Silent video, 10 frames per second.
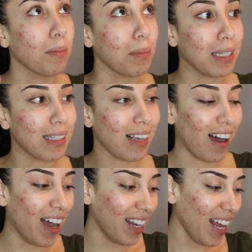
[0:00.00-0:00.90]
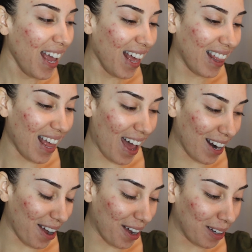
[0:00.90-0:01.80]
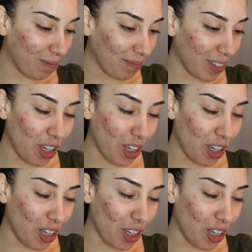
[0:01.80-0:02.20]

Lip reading: please God, that